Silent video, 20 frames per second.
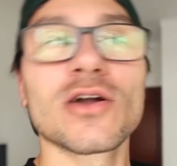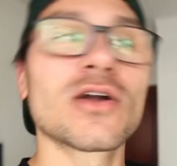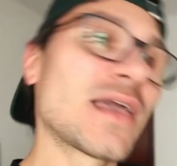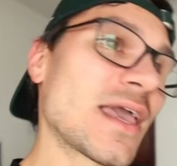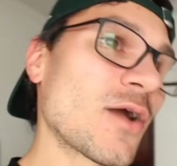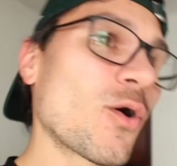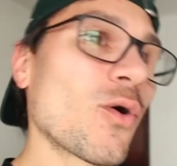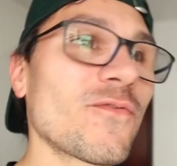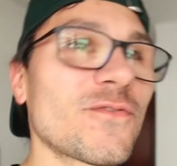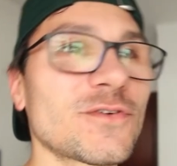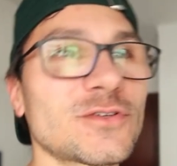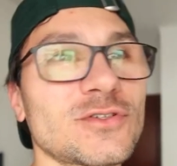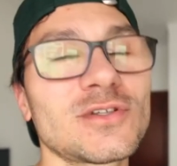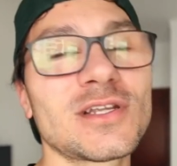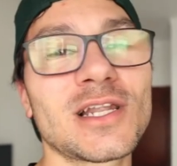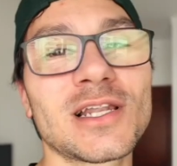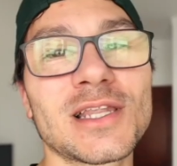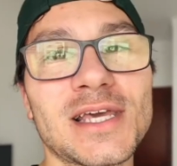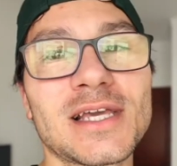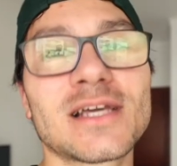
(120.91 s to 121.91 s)
Go over to
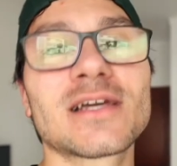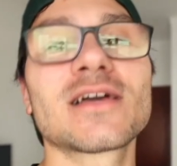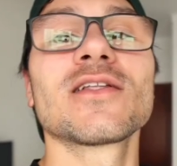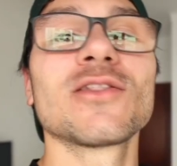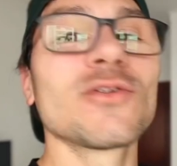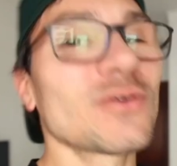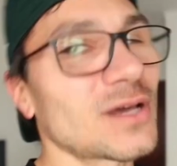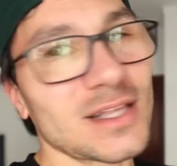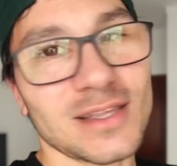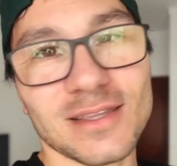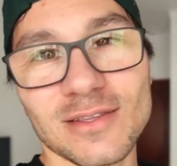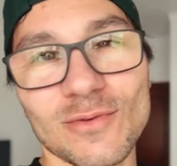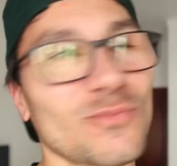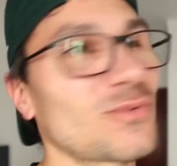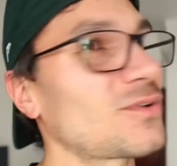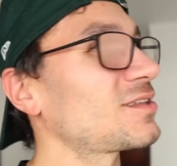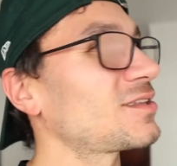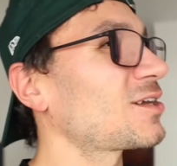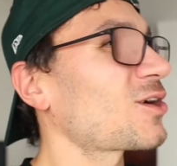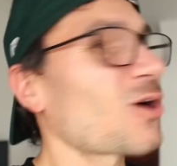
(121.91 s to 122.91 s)
the link, look at
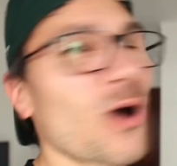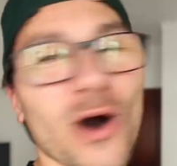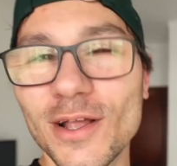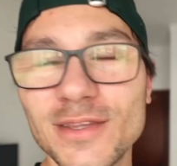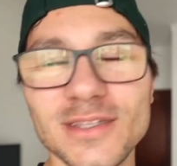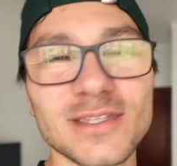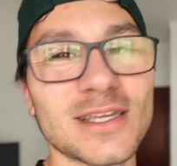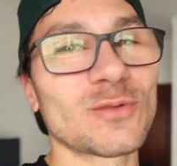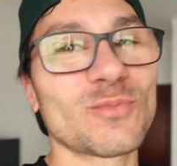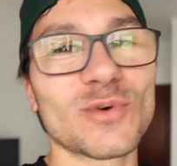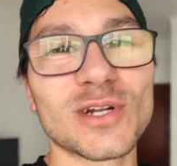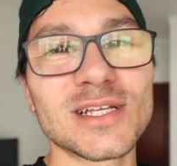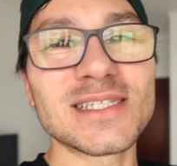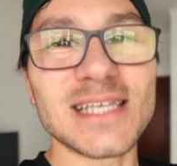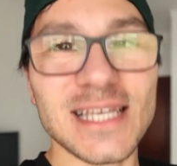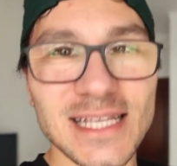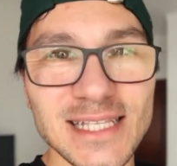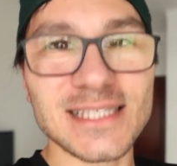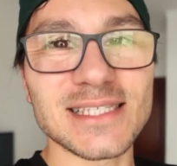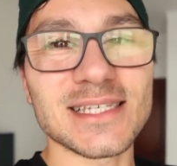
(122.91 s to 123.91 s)
the content, what
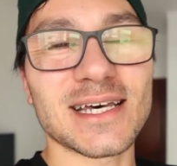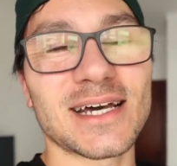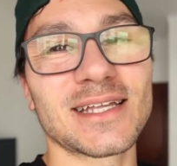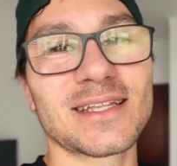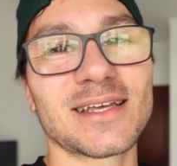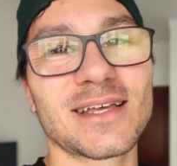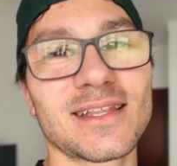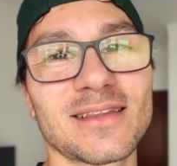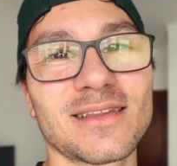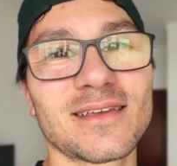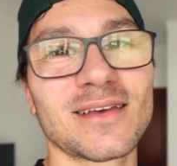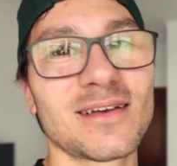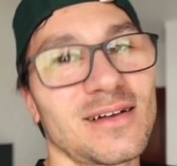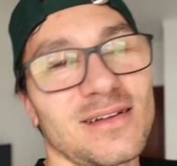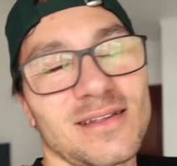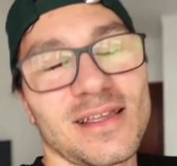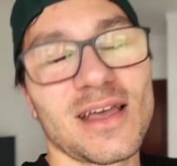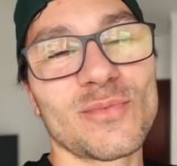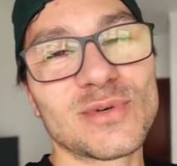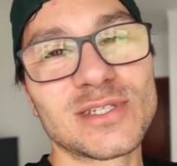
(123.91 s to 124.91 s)
is inside, and
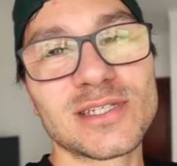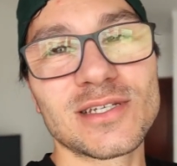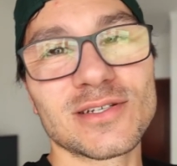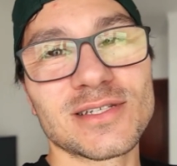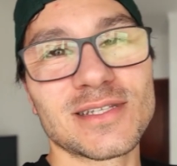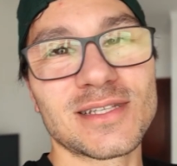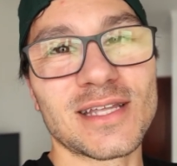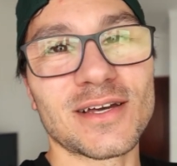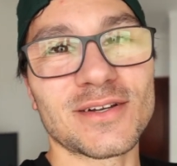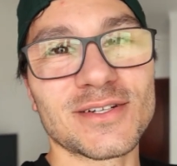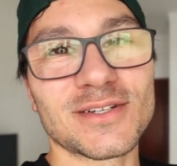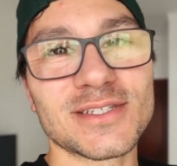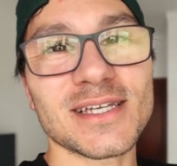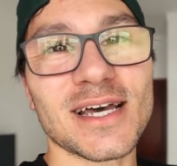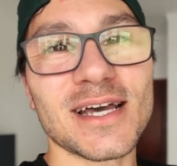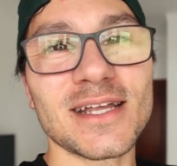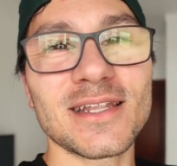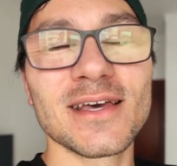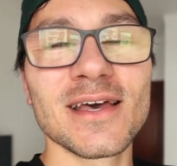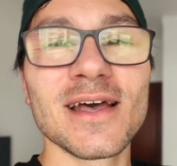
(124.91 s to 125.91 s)
yeah, we see us on the other
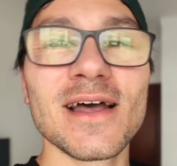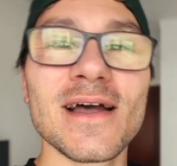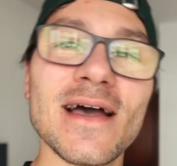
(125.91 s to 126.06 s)
side.